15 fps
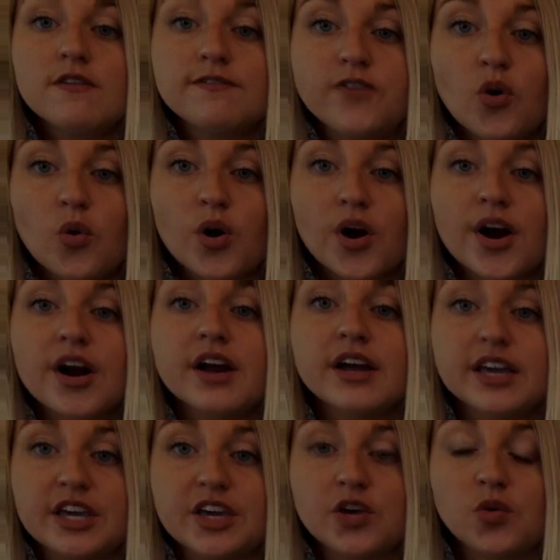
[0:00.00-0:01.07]
4
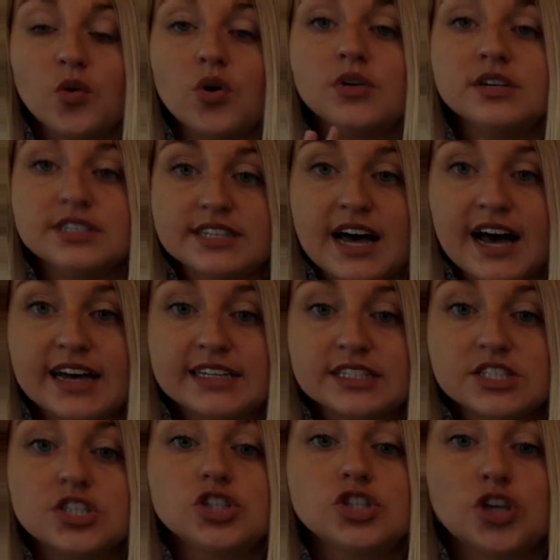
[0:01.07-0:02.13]
equal
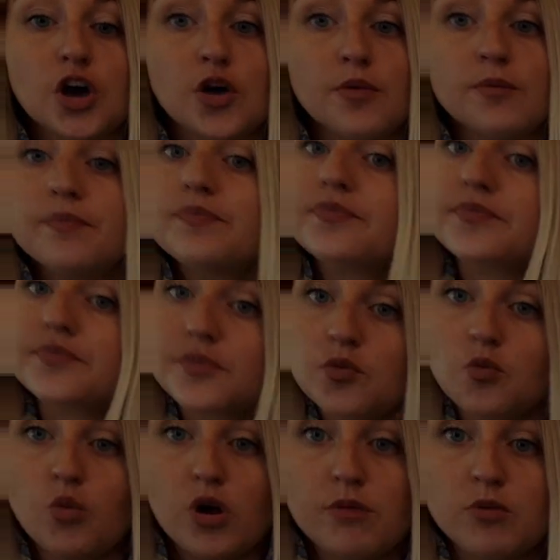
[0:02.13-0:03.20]
sides. So,
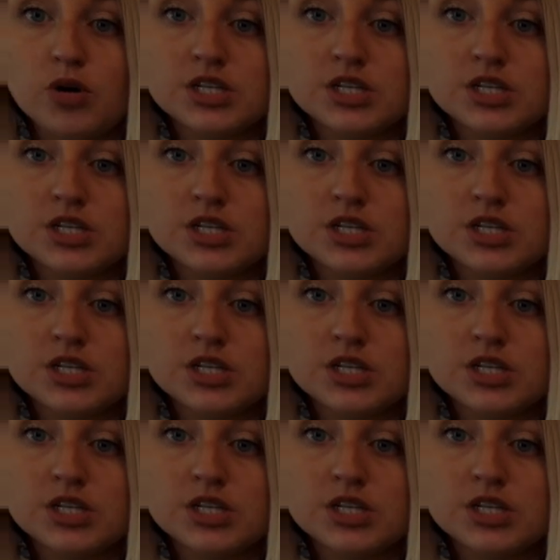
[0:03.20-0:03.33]
one more